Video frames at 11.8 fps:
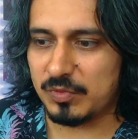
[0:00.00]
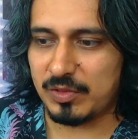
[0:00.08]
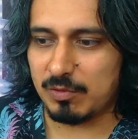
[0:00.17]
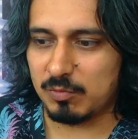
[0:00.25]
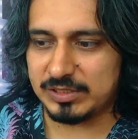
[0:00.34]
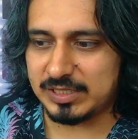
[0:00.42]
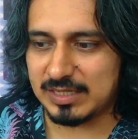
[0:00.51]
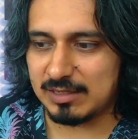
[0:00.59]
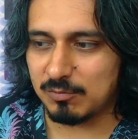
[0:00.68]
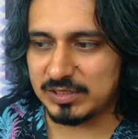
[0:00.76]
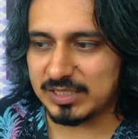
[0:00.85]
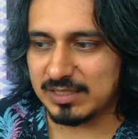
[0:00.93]
which
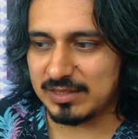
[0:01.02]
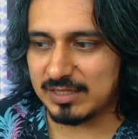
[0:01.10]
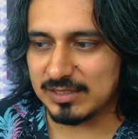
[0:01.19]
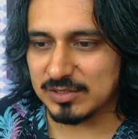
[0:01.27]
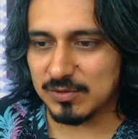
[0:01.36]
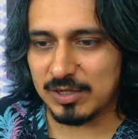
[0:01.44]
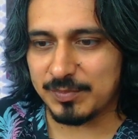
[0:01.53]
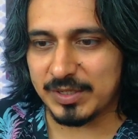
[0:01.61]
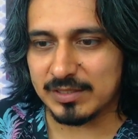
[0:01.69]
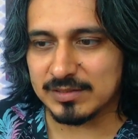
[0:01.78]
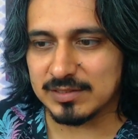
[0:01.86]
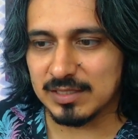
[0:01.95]
I think is great,
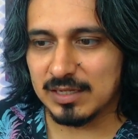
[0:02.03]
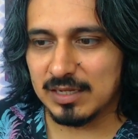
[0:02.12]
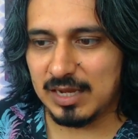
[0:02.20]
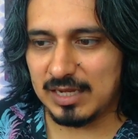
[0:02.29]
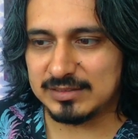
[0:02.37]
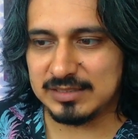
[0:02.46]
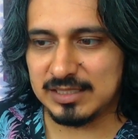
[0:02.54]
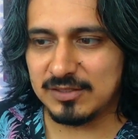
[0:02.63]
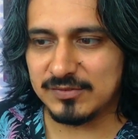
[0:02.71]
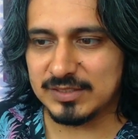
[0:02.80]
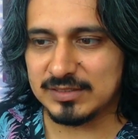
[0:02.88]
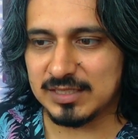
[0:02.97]
because at the end
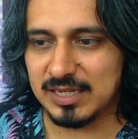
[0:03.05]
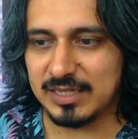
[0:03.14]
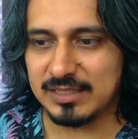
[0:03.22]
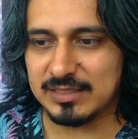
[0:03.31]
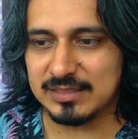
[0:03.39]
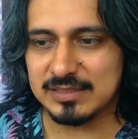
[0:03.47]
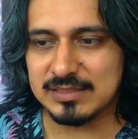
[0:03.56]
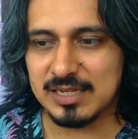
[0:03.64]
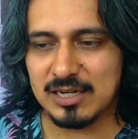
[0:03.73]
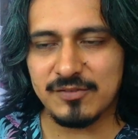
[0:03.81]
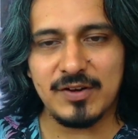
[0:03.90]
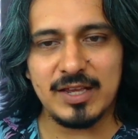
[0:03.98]
of the day, this is
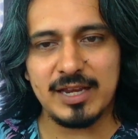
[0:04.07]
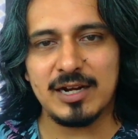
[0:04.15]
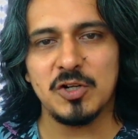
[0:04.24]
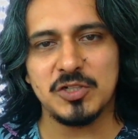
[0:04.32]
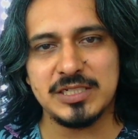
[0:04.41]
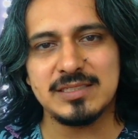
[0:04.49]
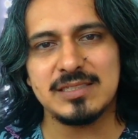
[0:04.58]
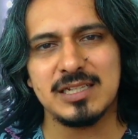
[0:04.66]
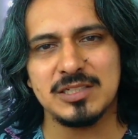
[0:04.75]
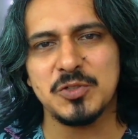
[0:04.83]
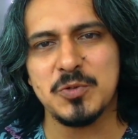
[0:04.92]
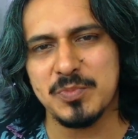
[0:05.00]
kind of like an artistic
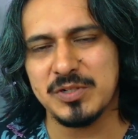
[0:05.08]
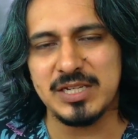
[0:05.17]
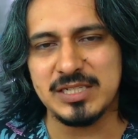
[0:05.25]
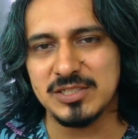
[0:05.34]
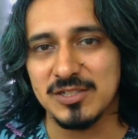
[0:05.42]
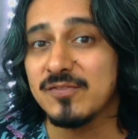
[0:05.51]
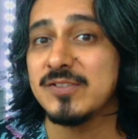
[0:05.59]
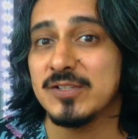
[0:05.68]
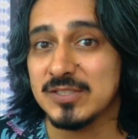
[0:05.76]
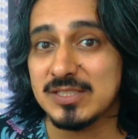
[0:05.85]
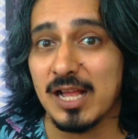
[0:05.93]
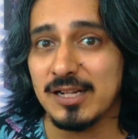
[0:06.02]
interpretation of
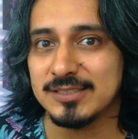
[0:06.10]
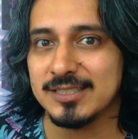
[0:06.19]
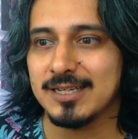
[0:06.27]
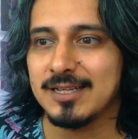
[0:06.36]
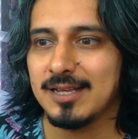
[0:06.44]
nostalgia,